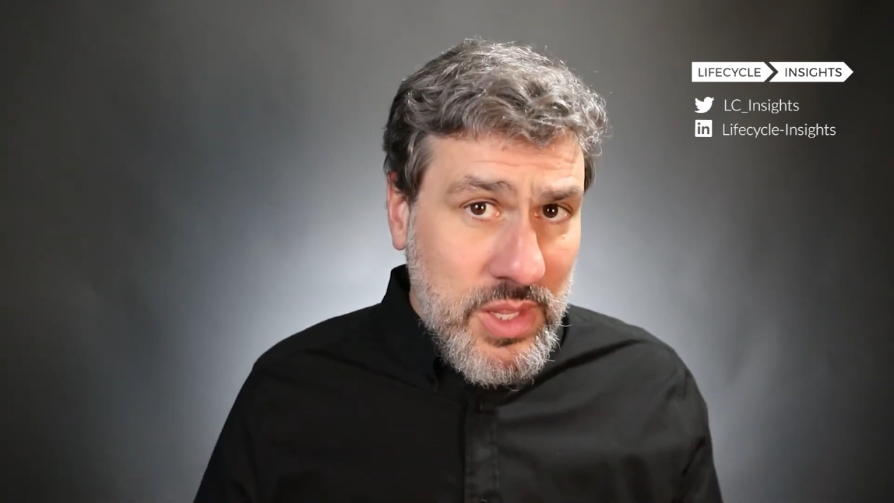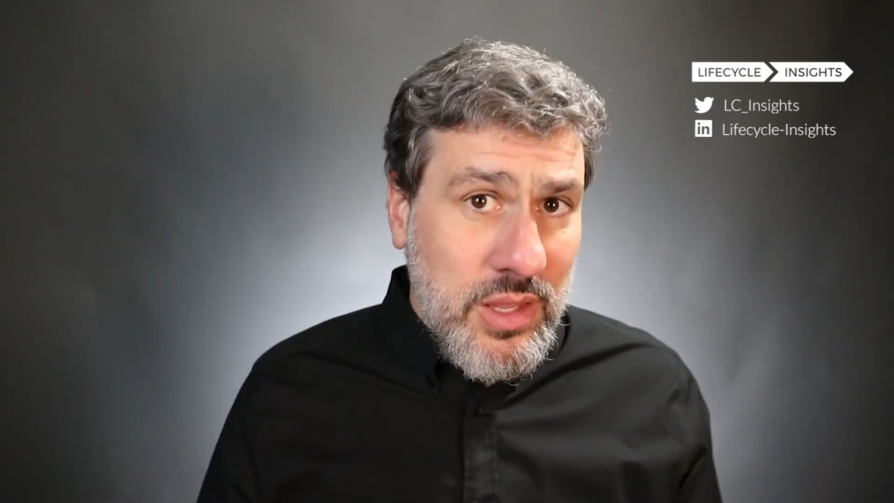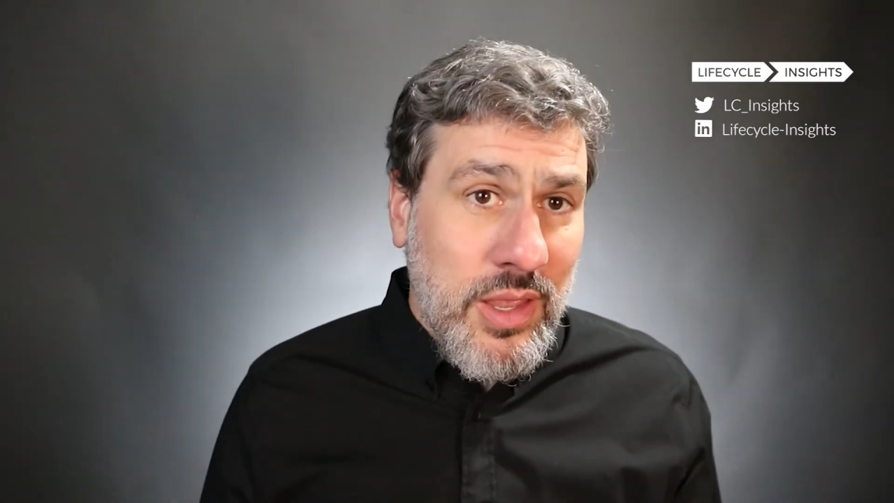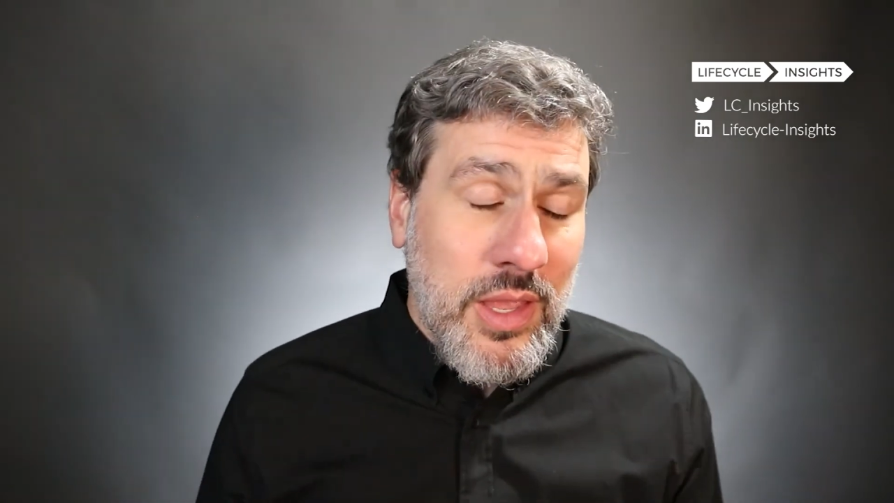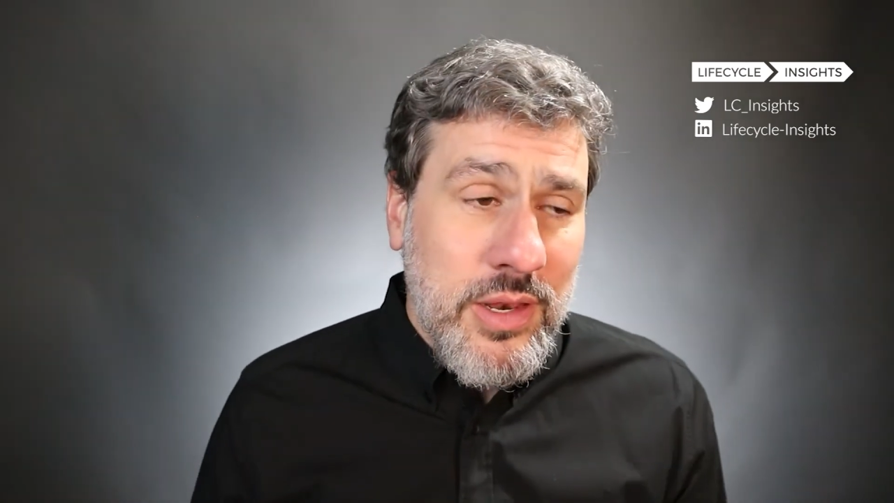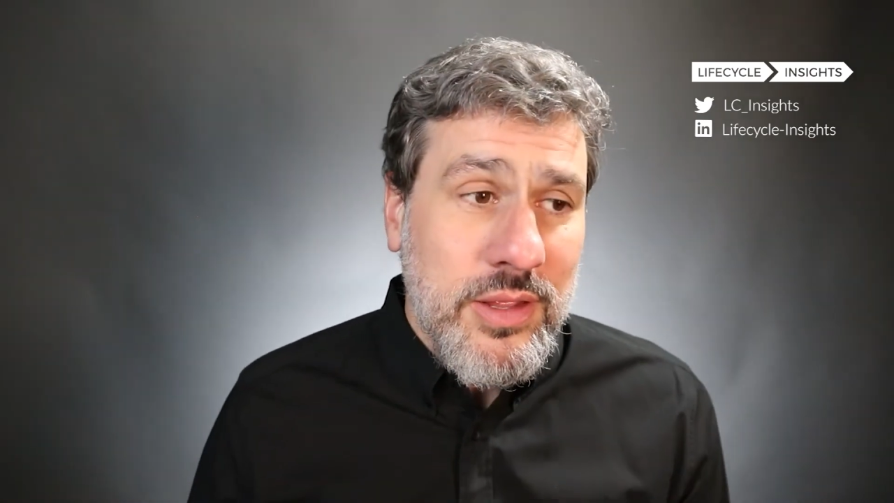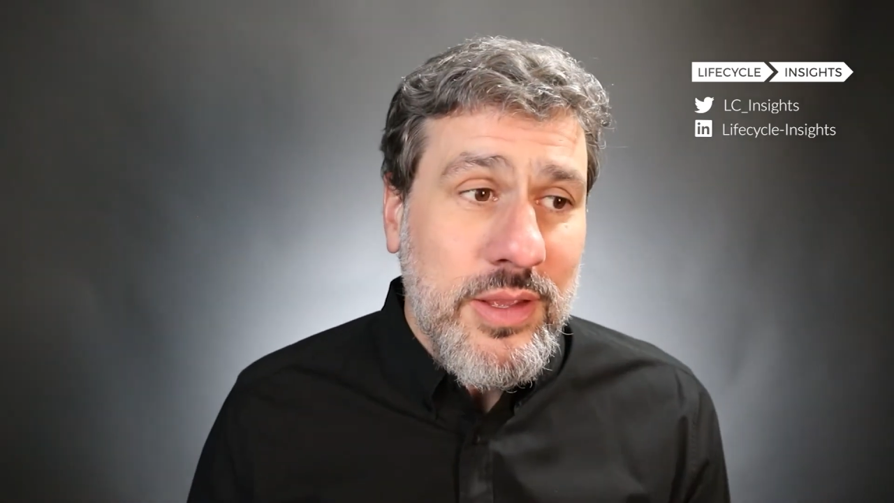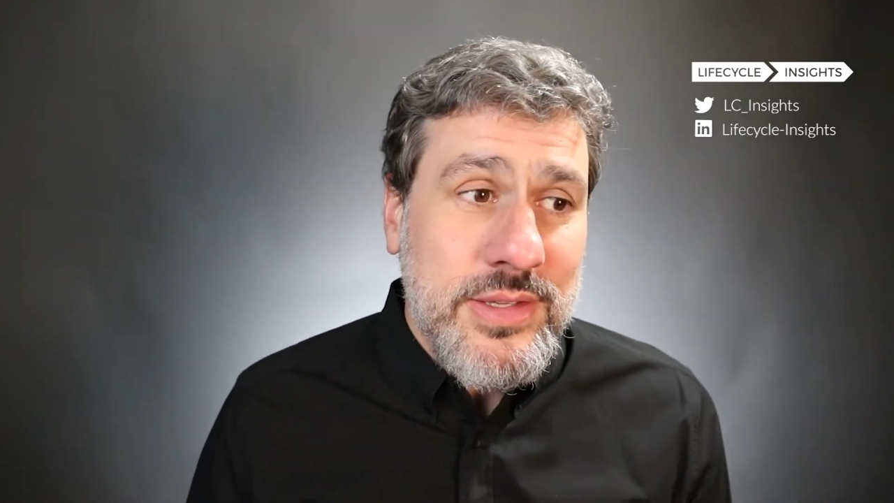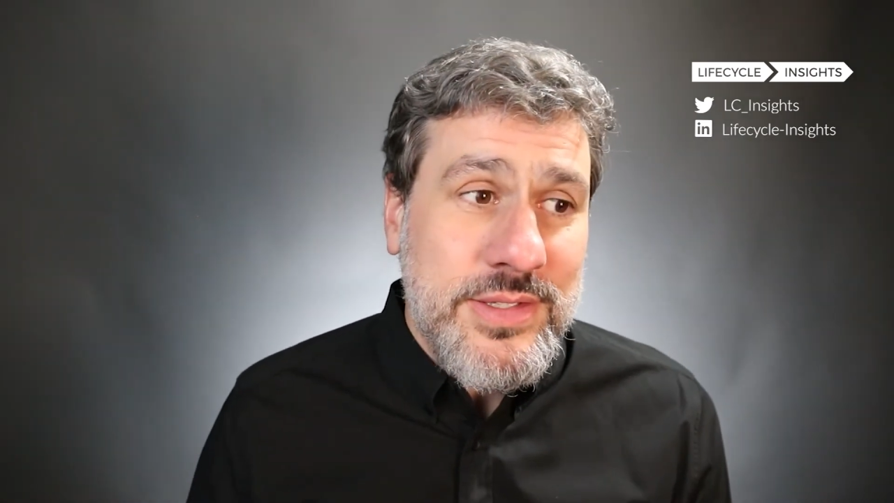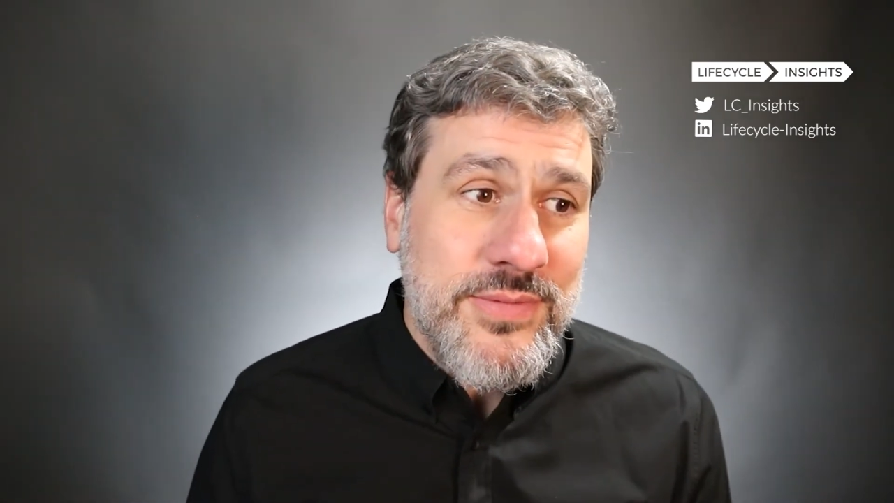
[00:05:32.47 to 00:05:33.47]
And
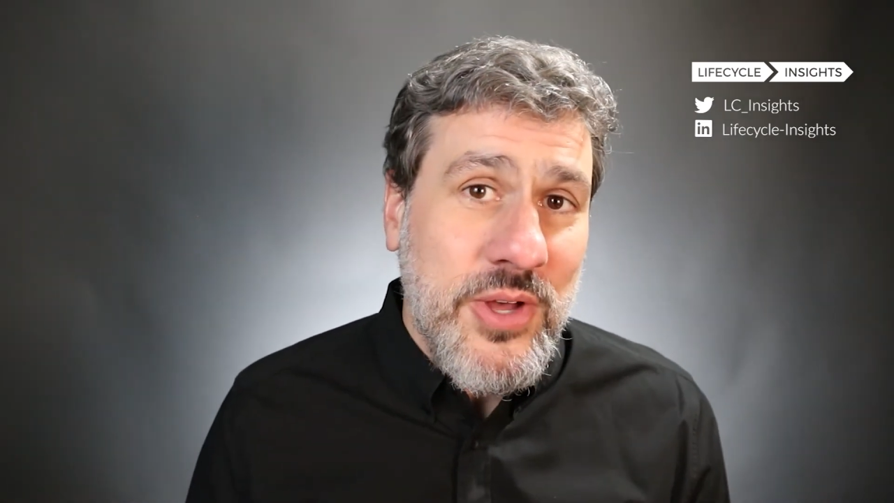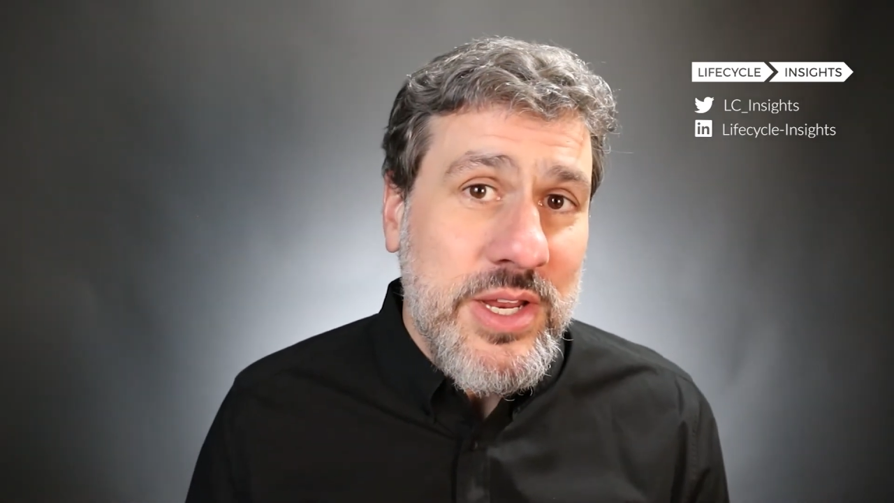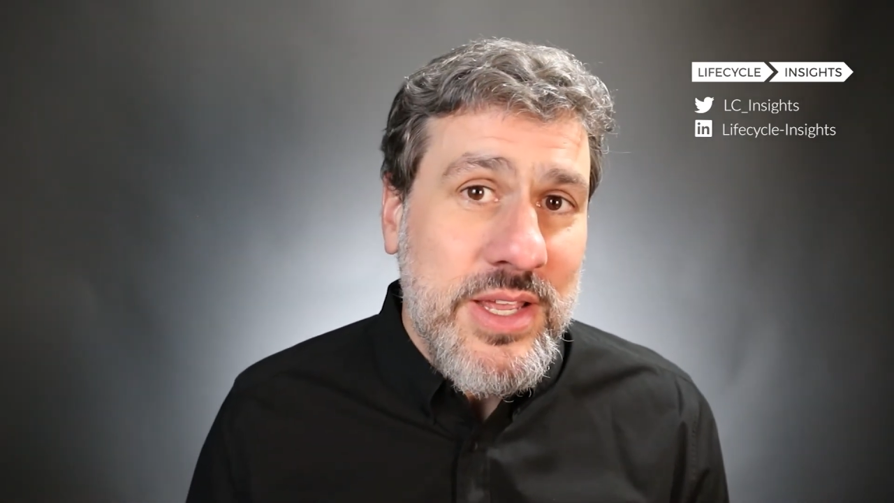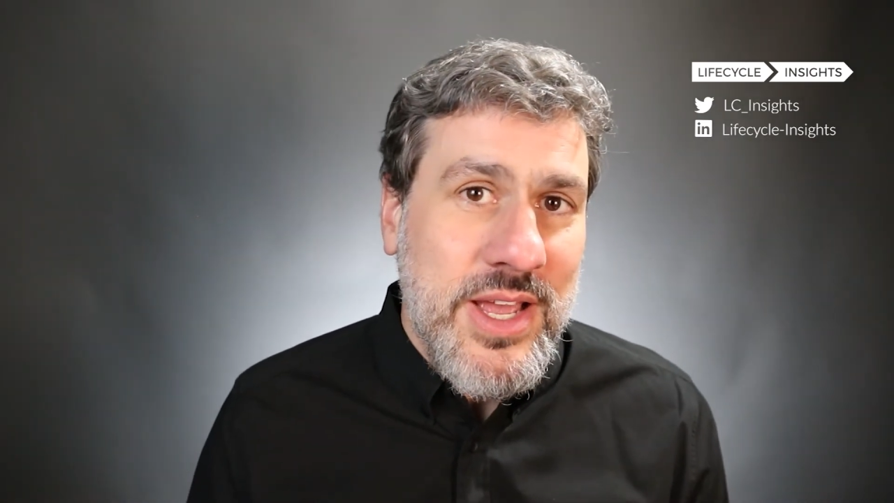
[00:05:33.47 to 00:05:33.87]
it's funny